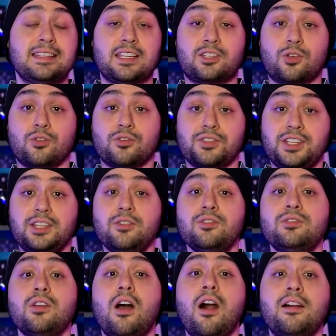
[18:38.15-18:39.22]
that continued
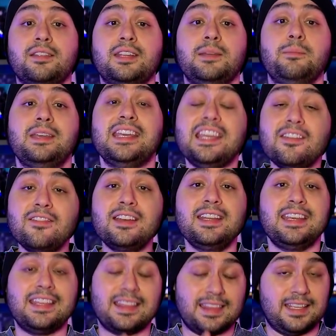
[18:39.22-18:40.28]
to haunt him even
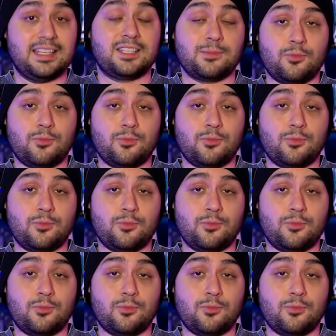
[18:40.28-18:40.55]
in this